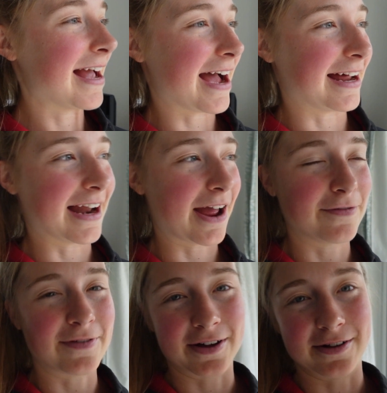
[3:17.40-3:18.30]
And I
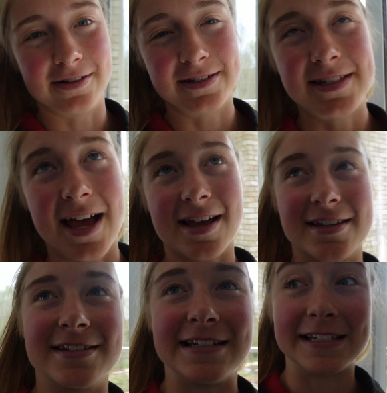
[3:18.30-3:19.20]
feel
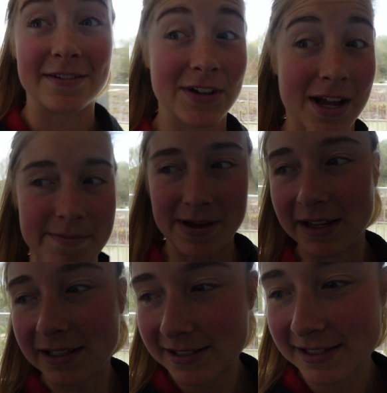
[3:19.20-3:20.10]
certainly something I
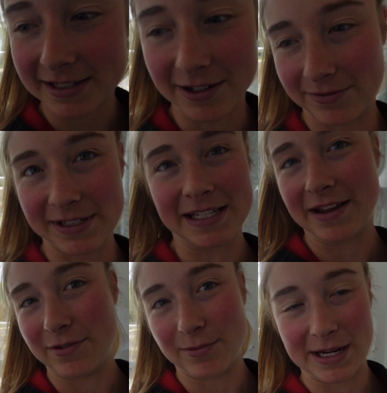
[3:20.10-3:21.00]
missed. Obviously
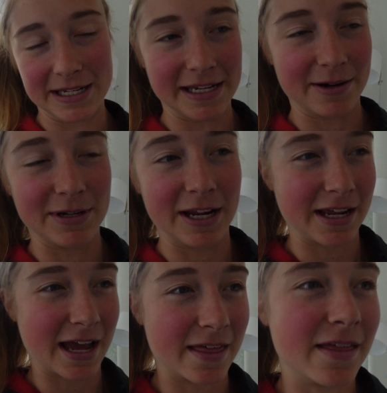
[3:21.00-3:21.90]
over the winter we
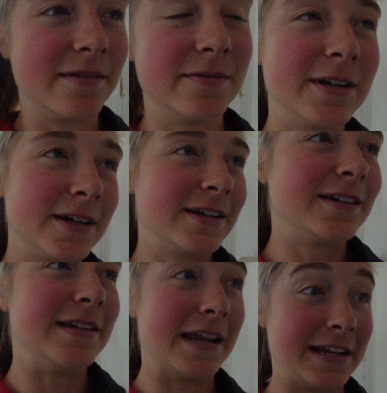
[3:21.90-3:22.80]
didn't get
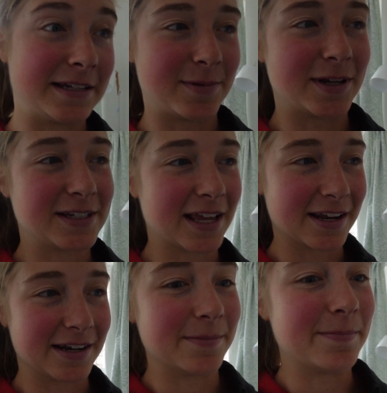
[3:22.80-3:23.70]
nearly as much
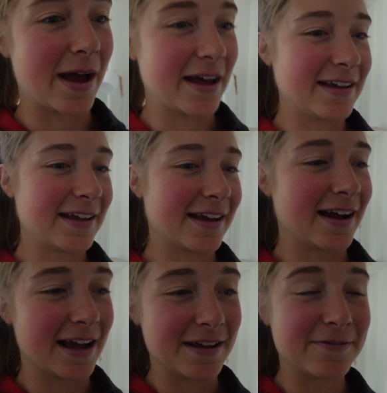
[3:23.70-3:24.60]
sun, but
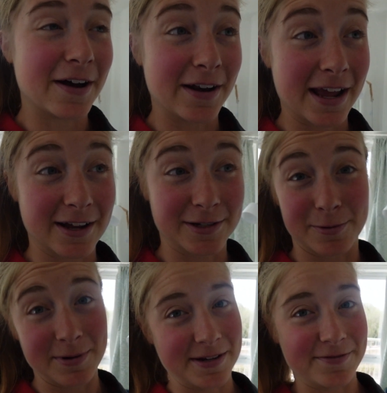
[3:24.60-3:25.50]
I felt like I was
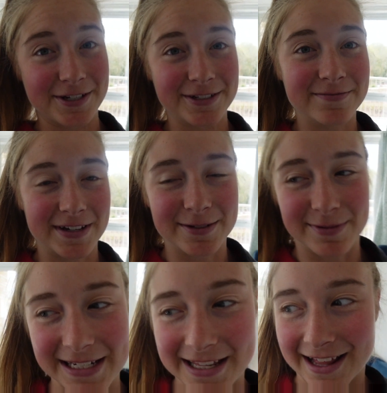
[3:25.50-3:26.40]
probably deficient in
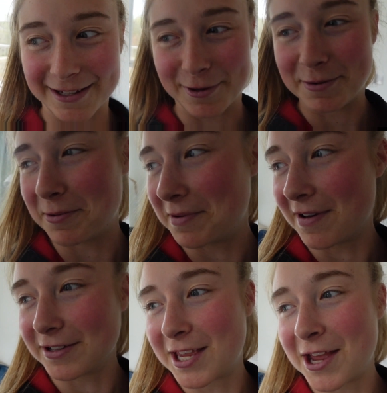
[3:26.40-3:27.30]
vitamin D, and that's why I probably
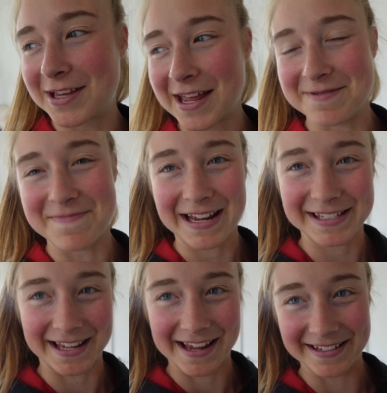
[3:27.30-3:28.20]
felt so good in
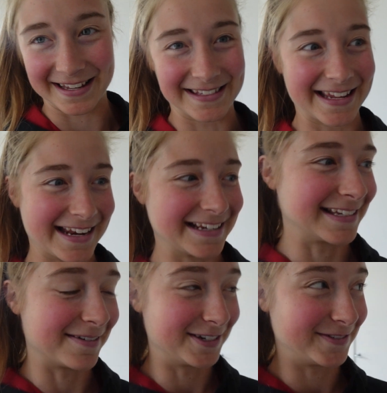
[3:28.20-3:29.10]
Mexico, because I was getting
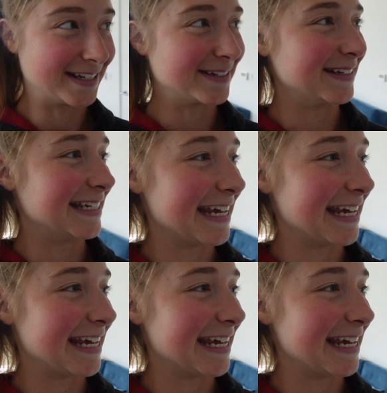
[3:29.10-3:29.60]
so much vitamin